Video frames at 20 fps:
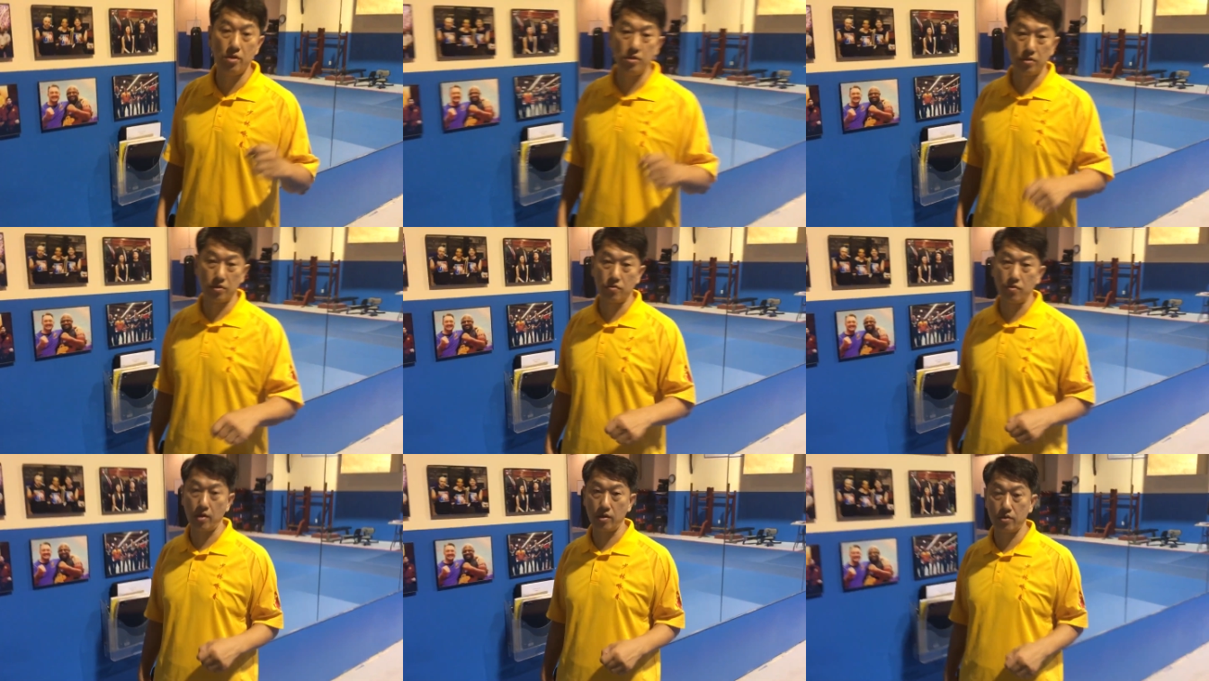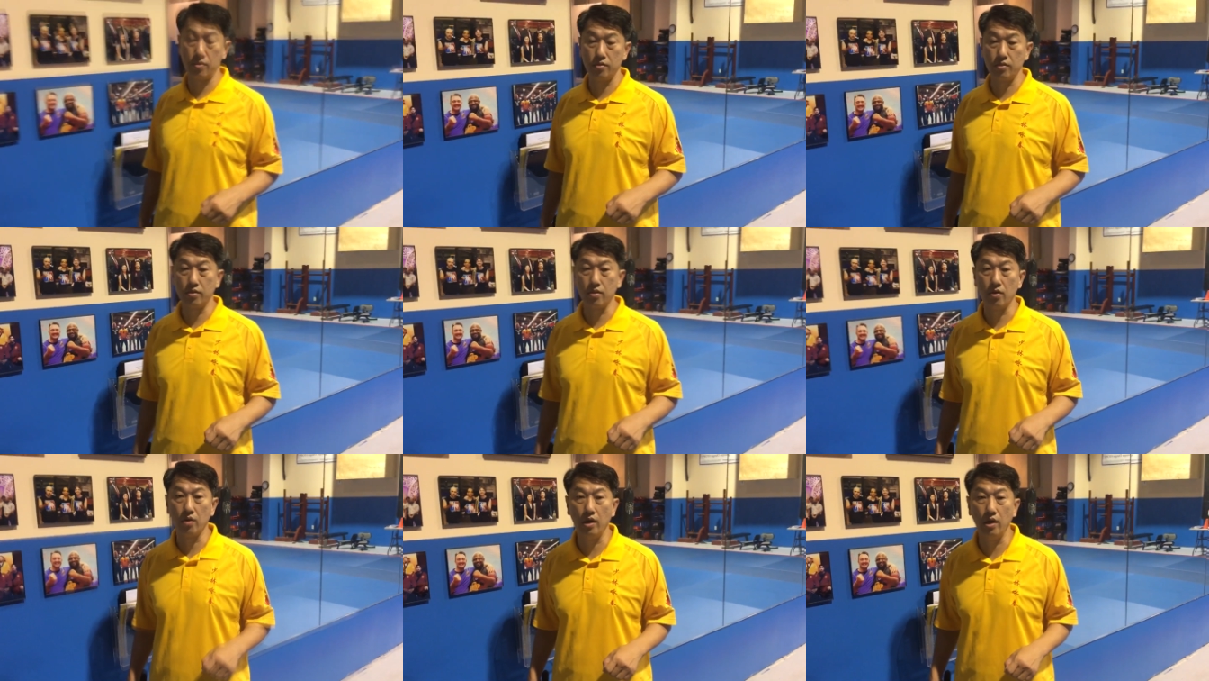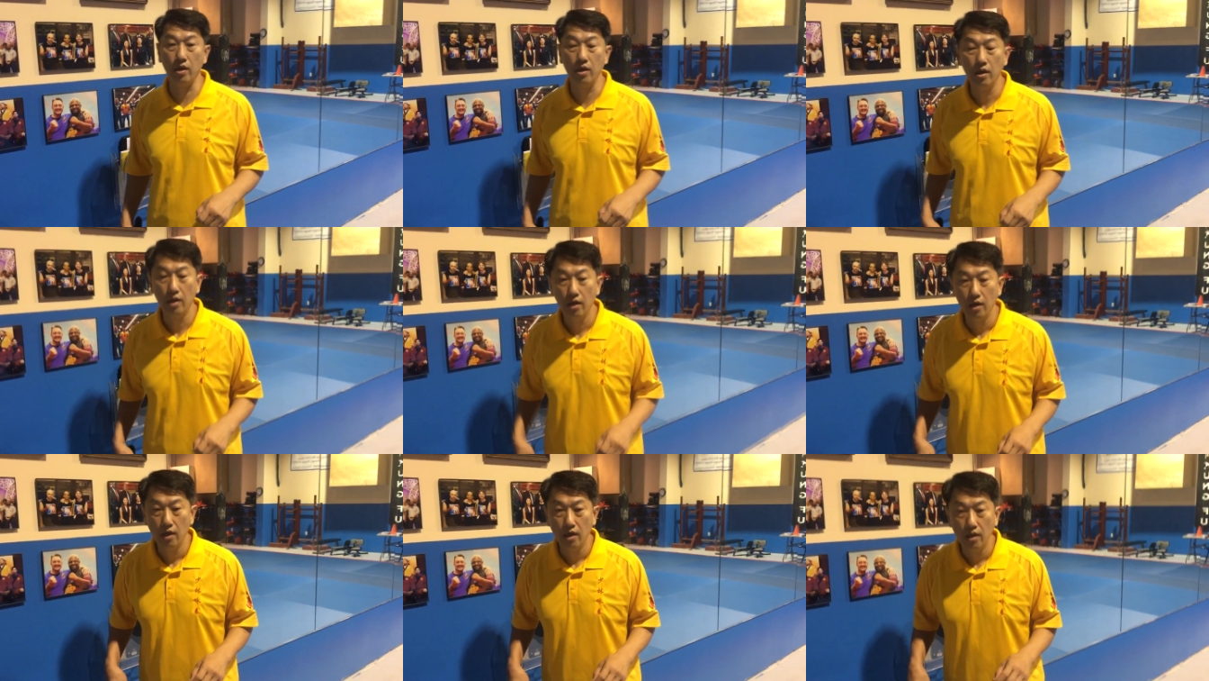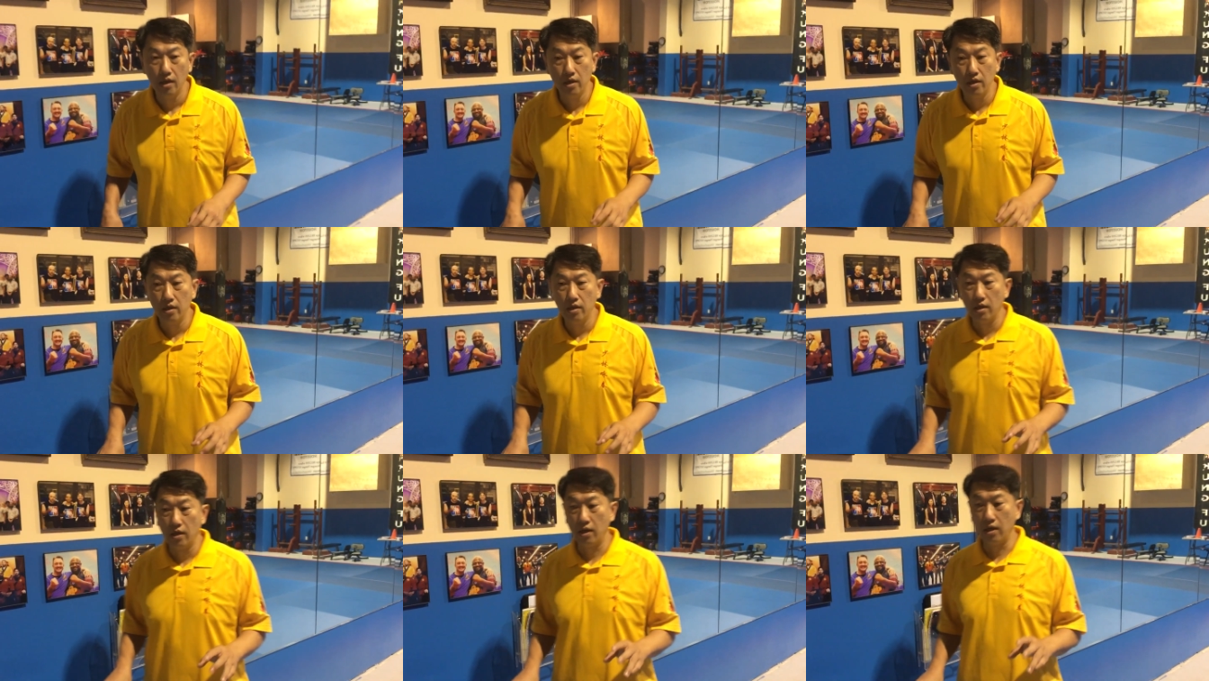instructors, okay.
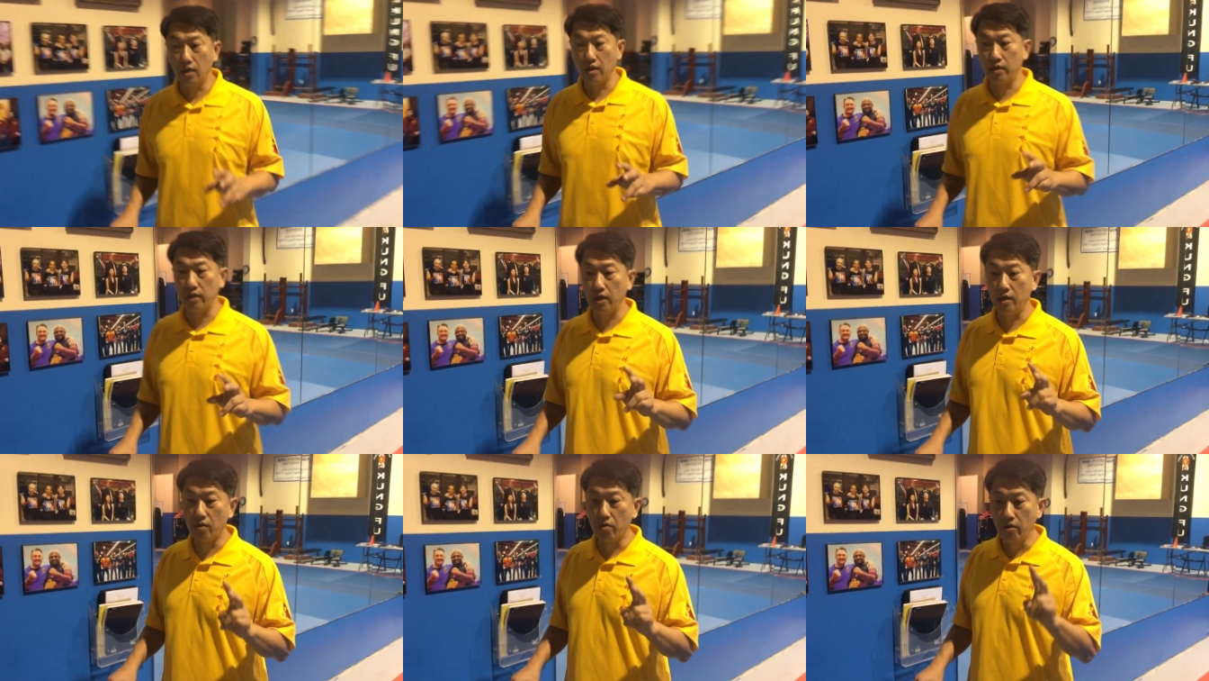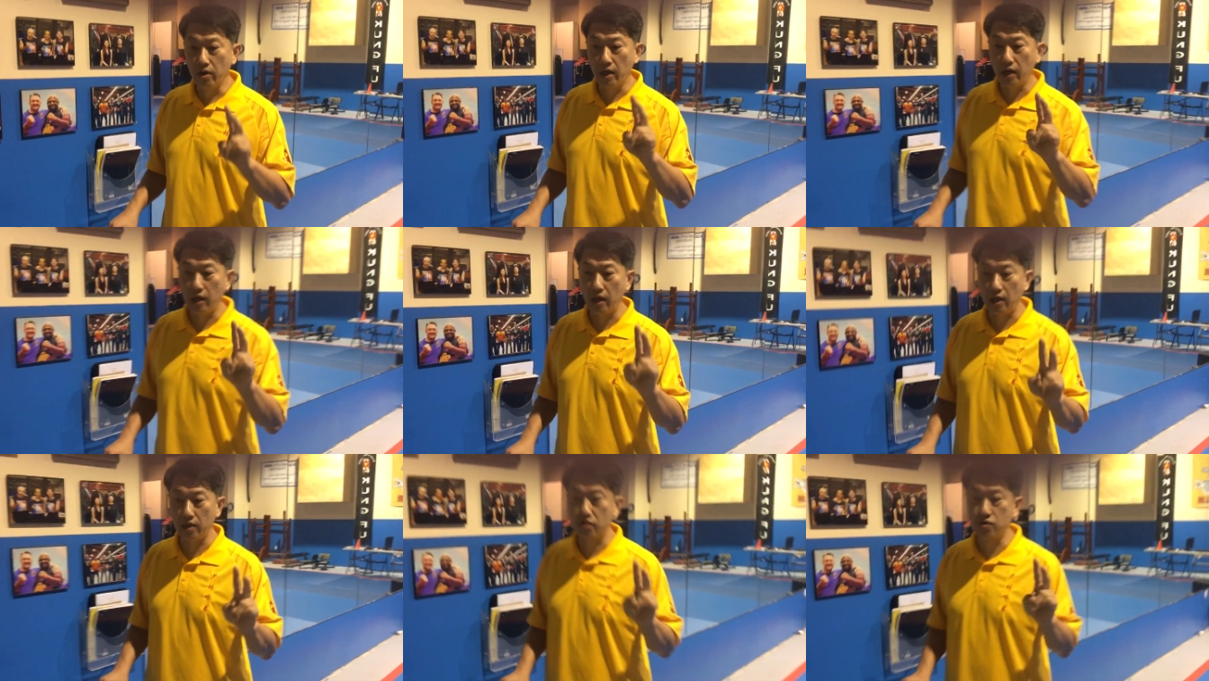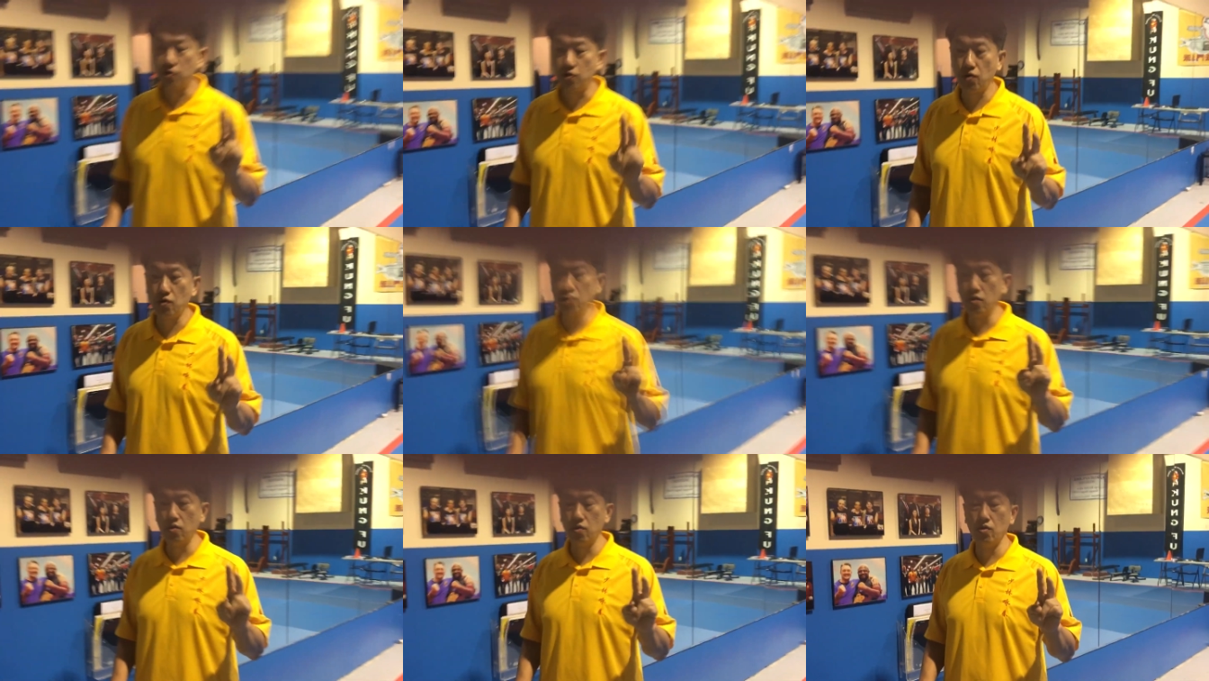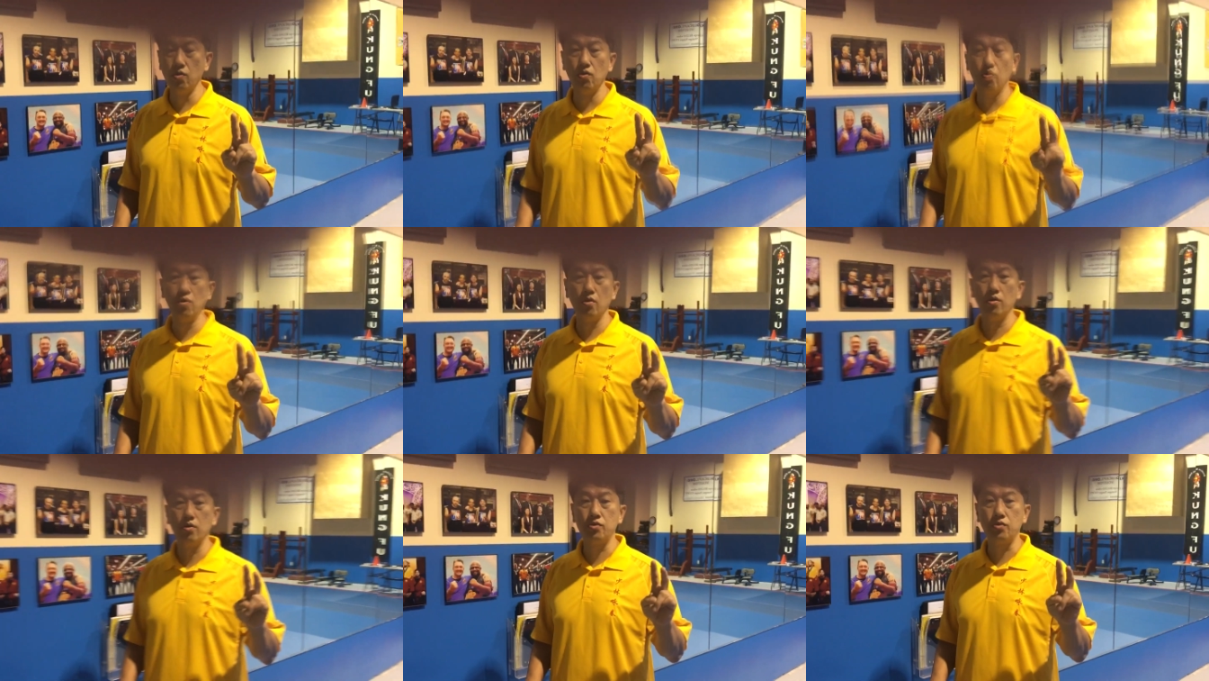Uh, they only had
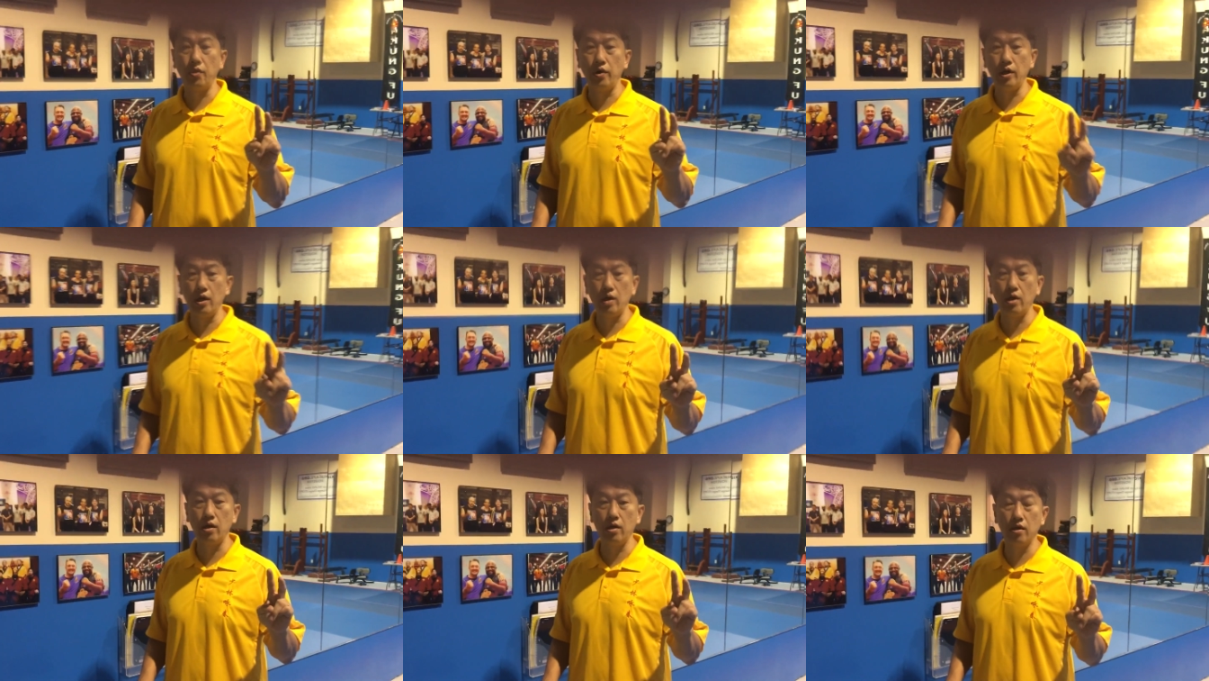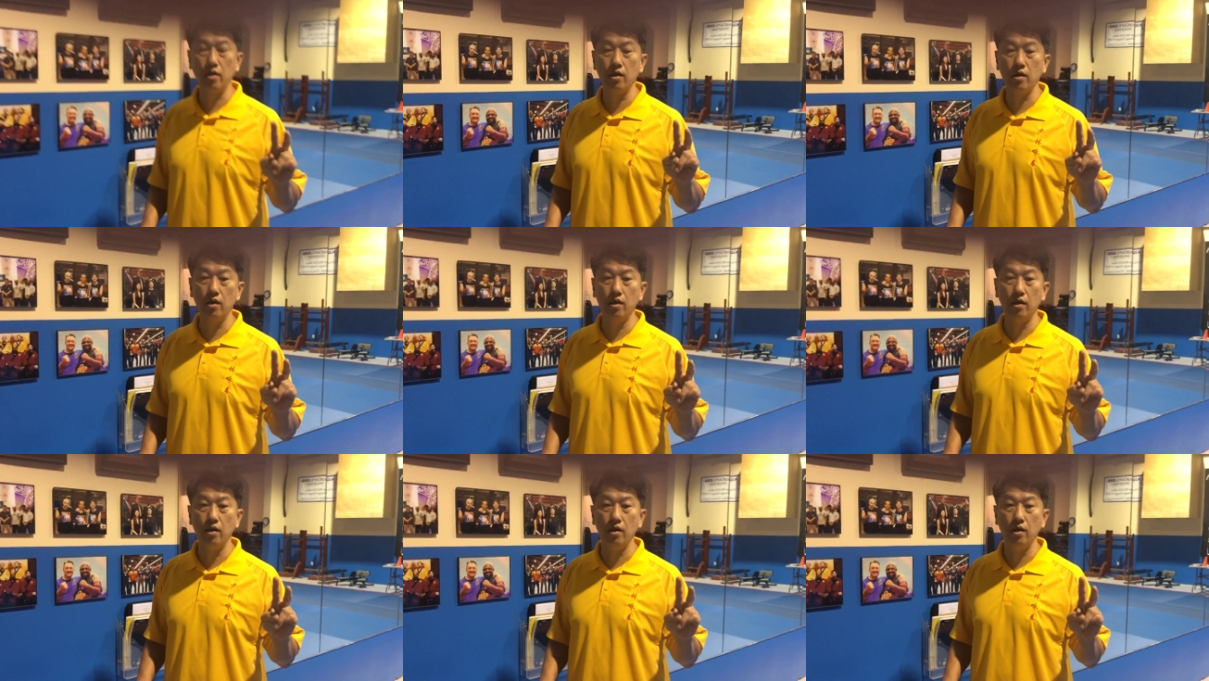two training uh,